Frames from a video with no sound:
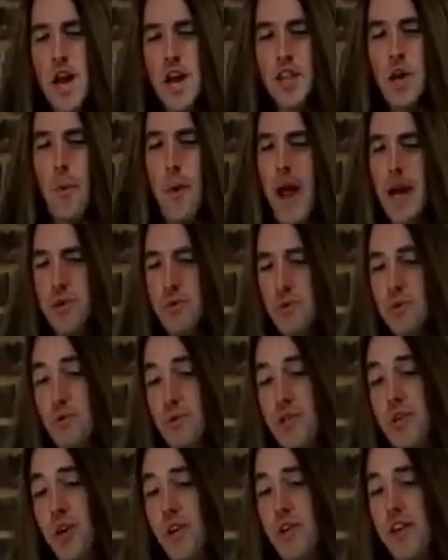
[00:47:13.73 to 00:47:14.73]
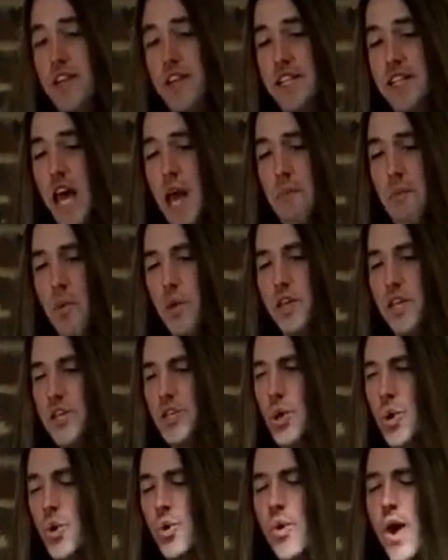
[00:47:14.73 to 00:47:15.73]
the waitress returned to the table with the
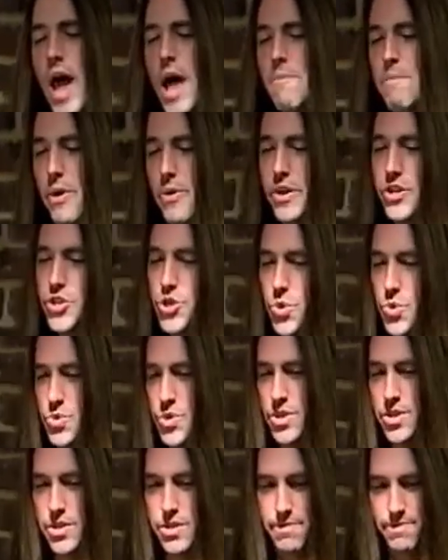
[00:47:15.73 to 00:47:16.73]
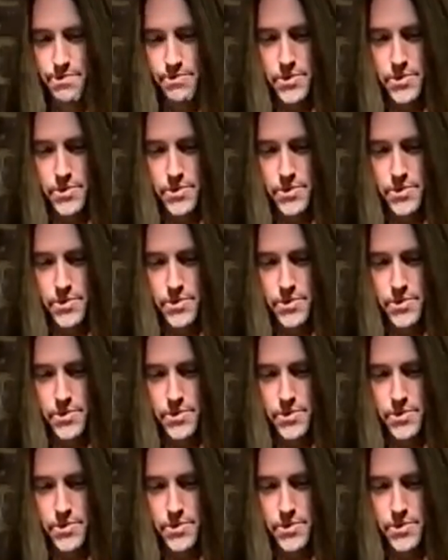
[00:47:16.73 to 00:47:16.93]
two cranberry juices.